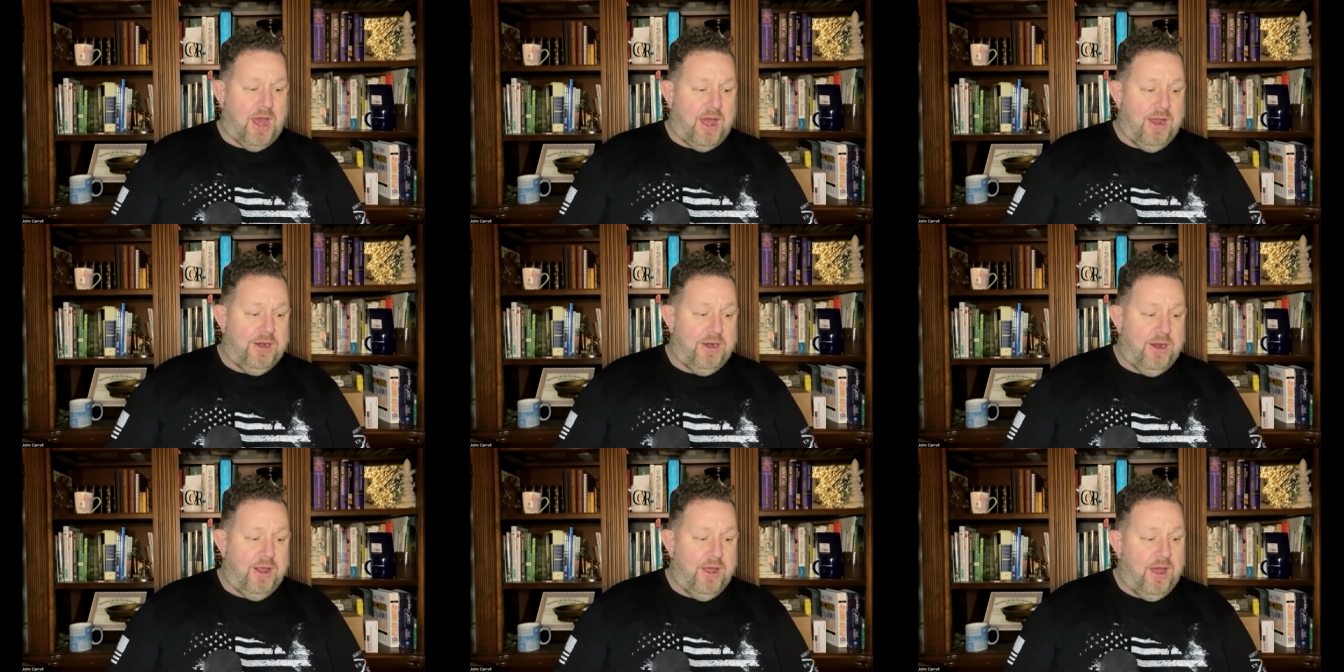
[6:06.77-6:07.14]

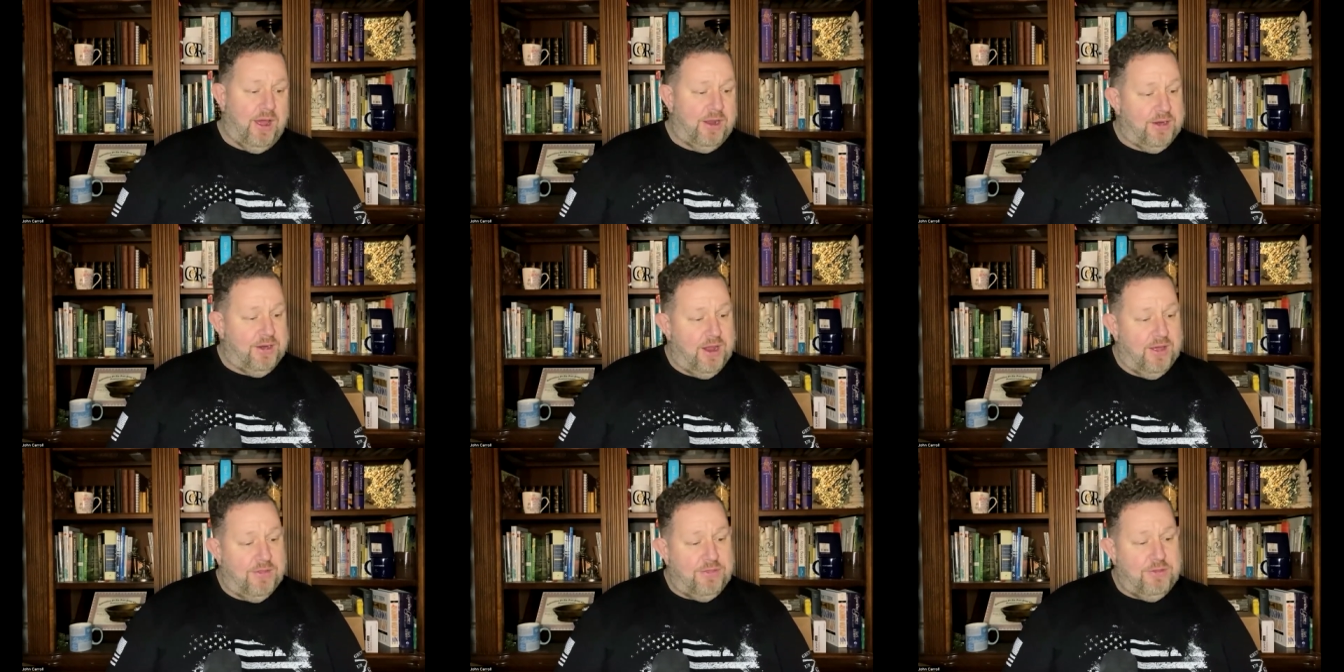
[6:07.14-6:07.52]
An-
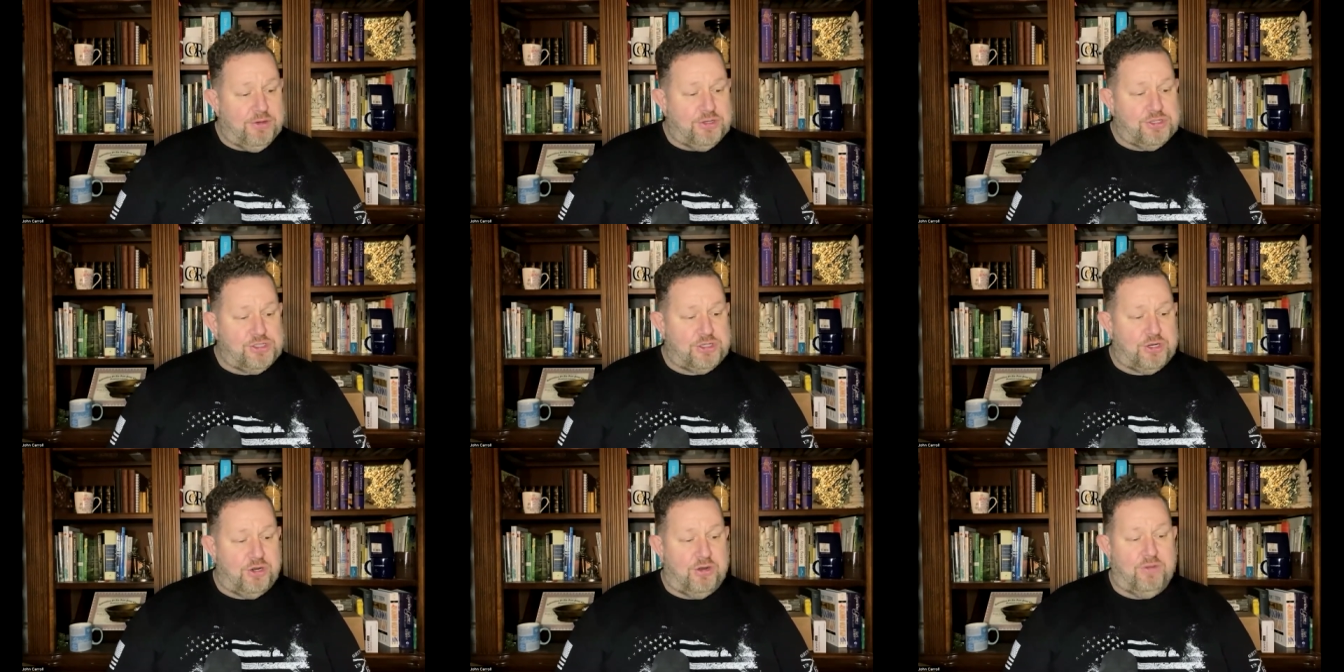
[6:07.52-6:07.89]
another
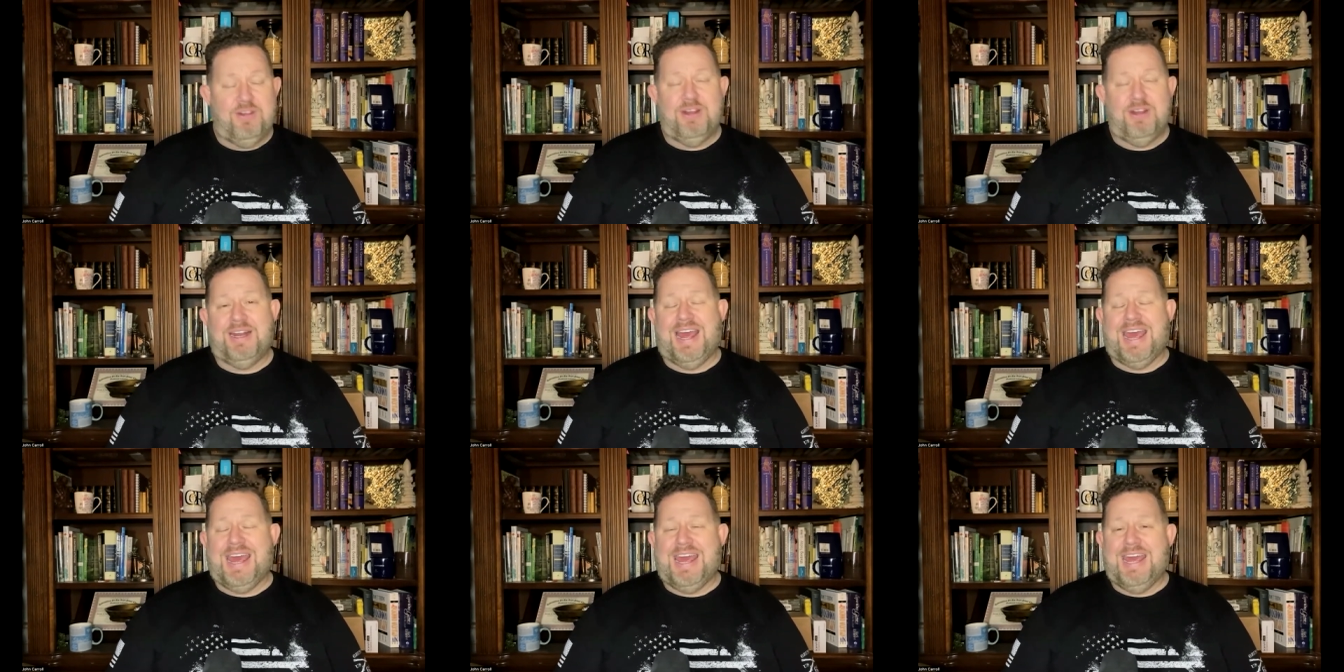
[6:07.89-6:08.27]

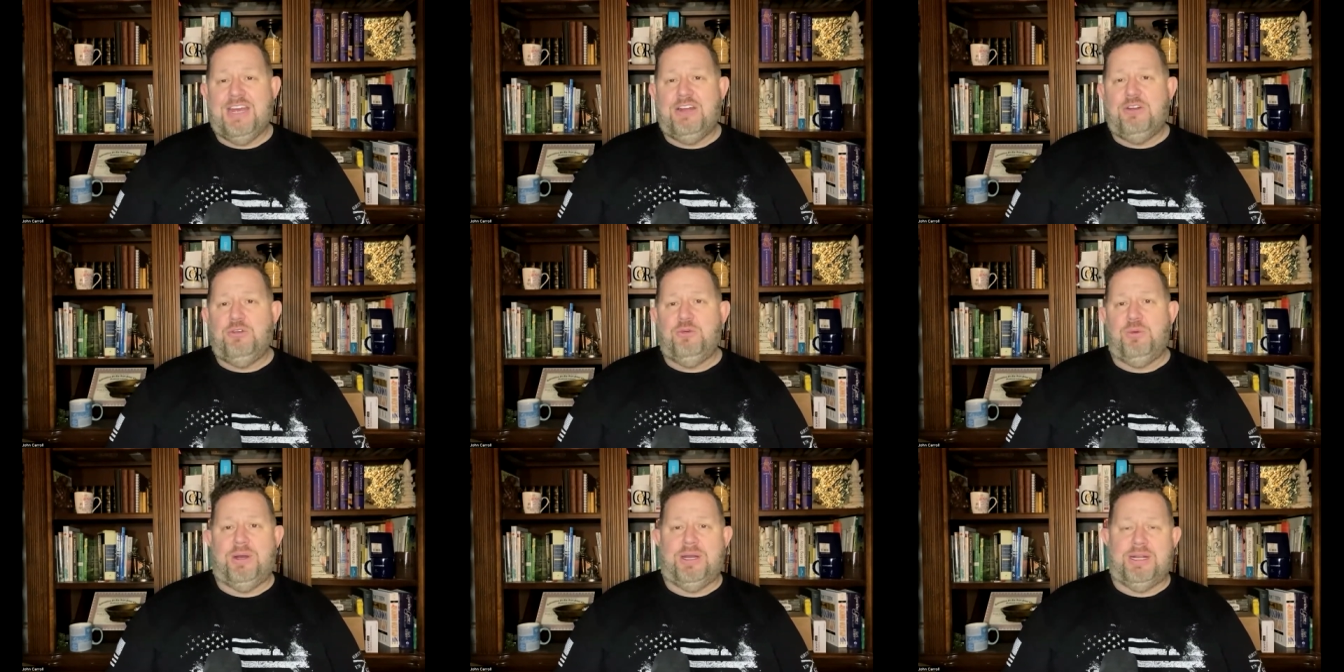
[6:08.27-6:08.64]
servant
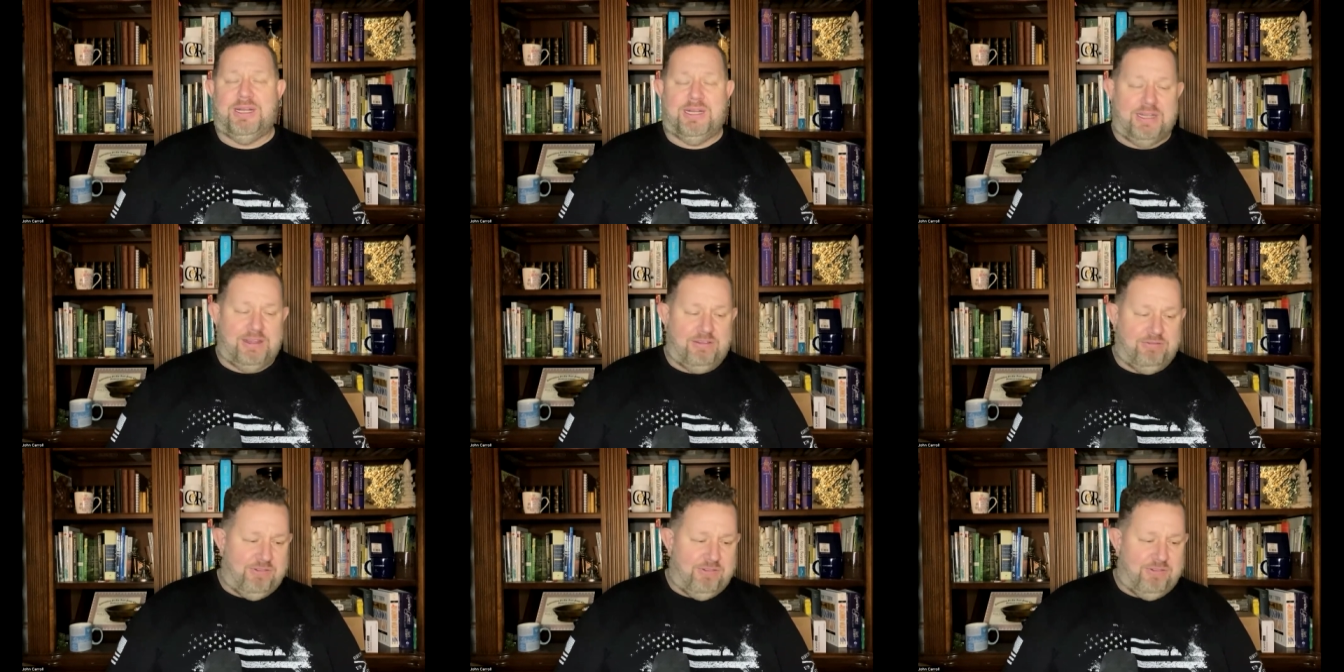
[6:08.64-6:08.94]
ignorantly